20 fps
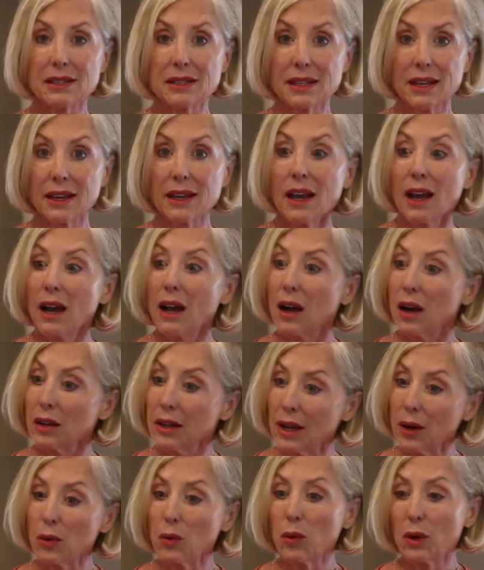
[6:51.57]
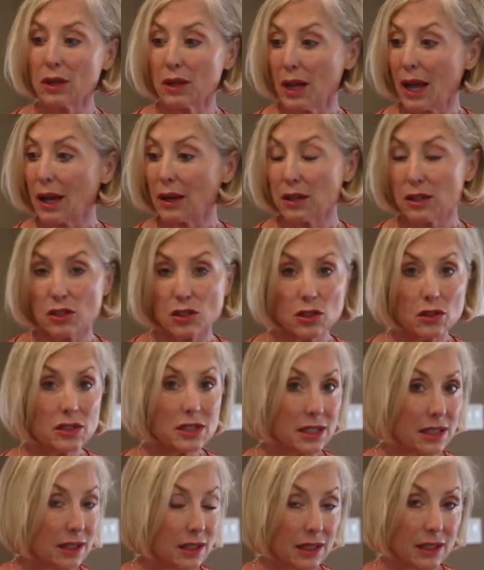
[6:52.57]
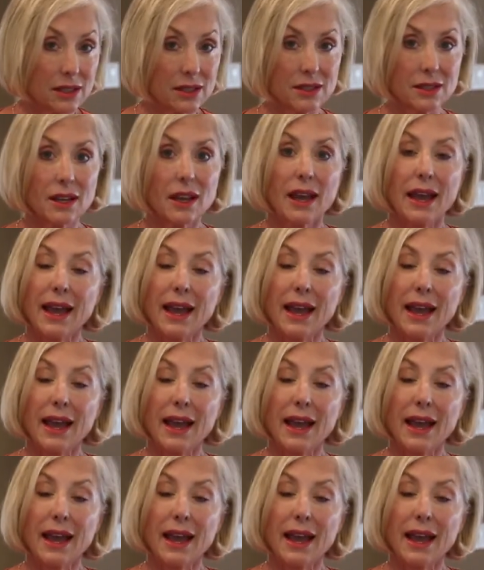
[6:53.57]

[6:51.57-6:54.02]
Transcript: Say, now, how did you see this?